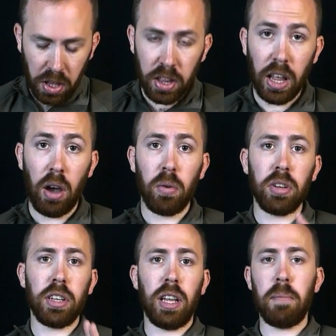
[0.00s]
Now,
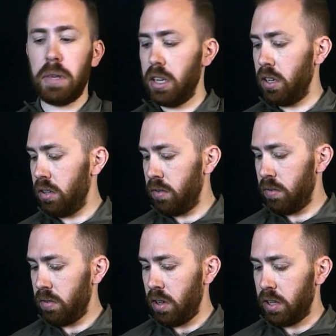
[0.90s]
let me
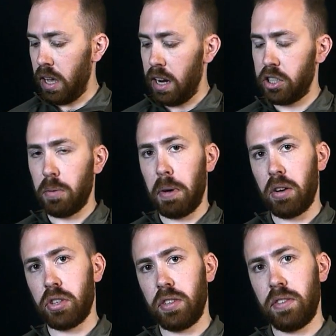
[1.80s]
attach the
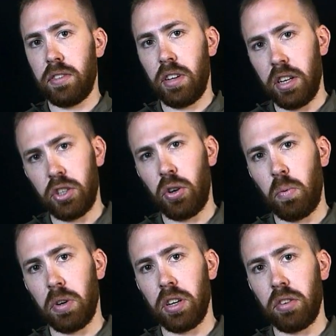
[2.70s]
pouches and show you
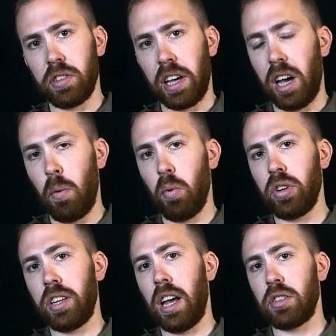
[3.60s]
what it looks like. I won't
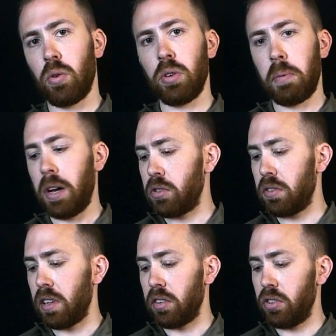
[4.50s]
attach all the
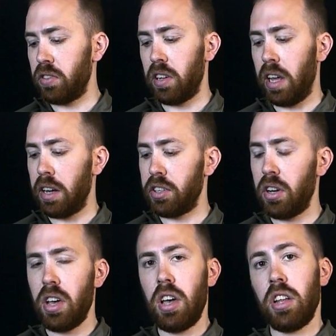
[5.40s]
pouches, I'll just attach
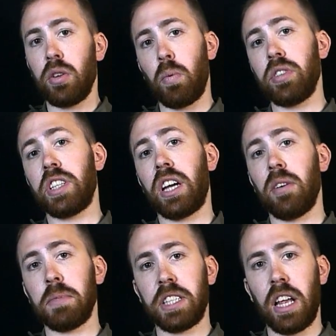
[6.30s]
the ones that
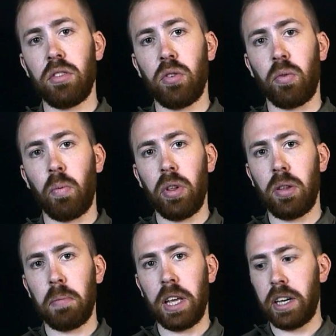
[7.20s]
come standard with the
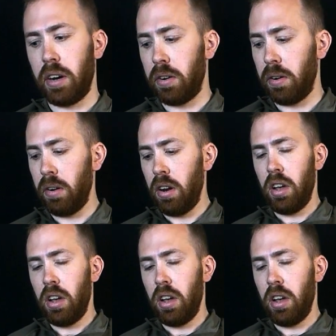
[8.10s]
plate carrier.